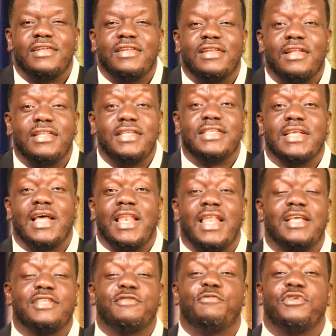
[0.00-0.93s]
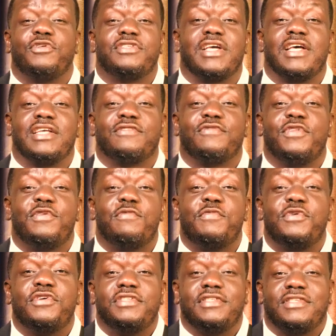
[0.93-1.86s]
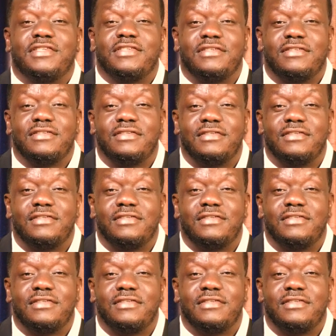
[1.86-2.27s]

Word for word: Now, this is our last broadcast for the month.